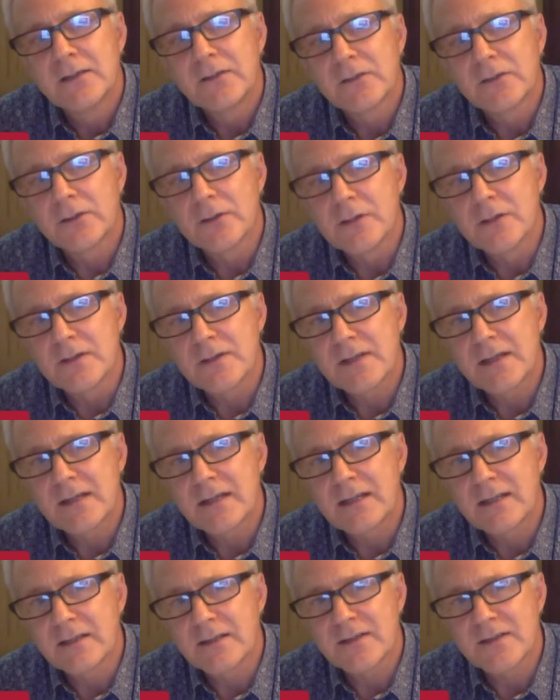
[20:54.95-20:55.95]
So, you know,
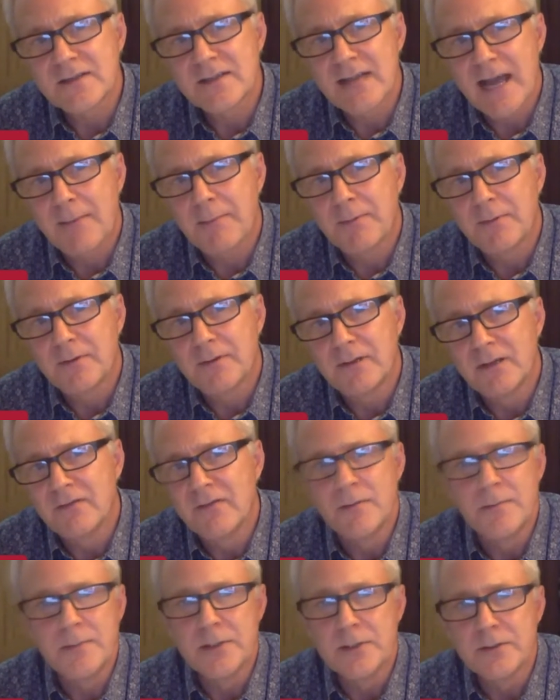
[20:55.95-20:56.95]
taking a snap
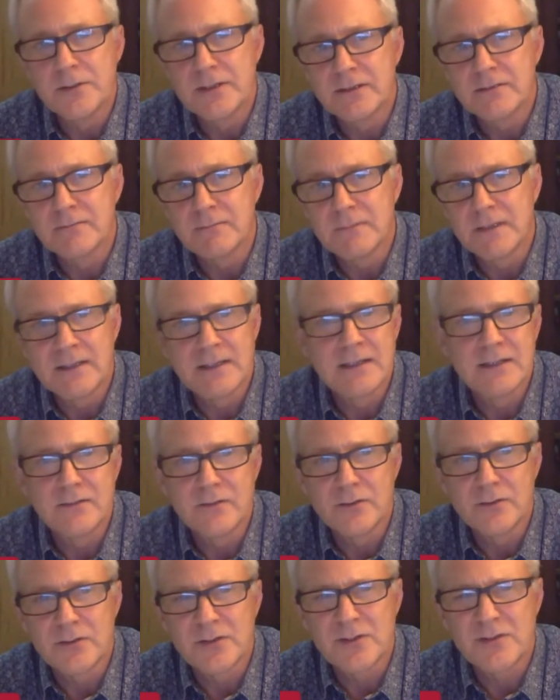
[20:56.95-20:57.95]
of a building at the end
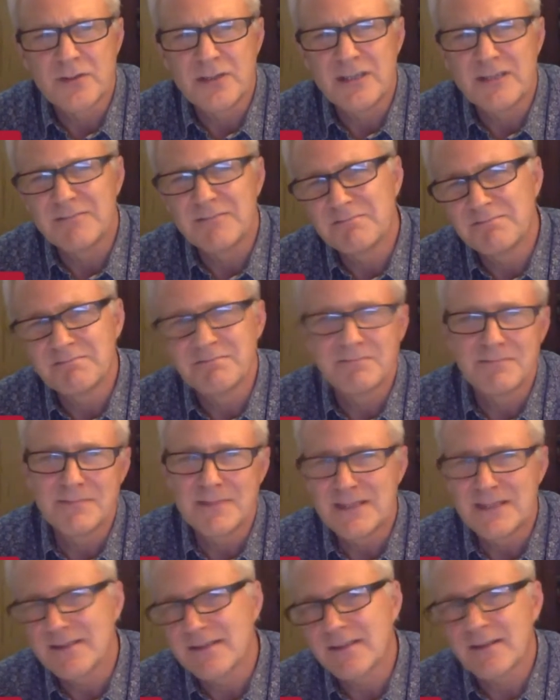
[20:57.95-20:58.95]
of your street
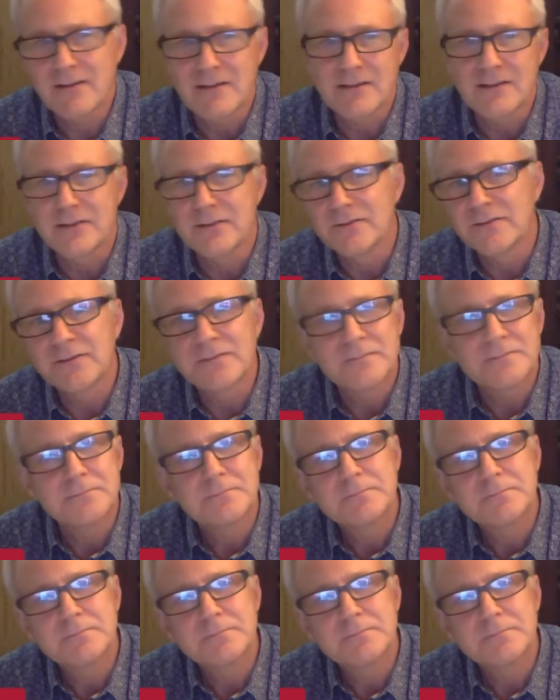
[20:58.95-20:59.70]
is kind of